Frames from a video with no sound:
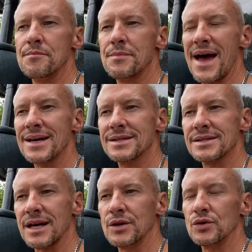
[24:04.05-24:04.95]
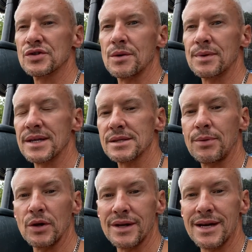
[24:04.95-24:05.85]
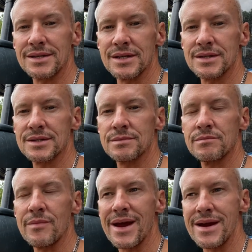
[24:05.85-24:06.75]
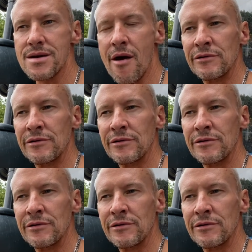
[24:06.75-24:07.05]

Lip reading: pests and also brings the pollinators in.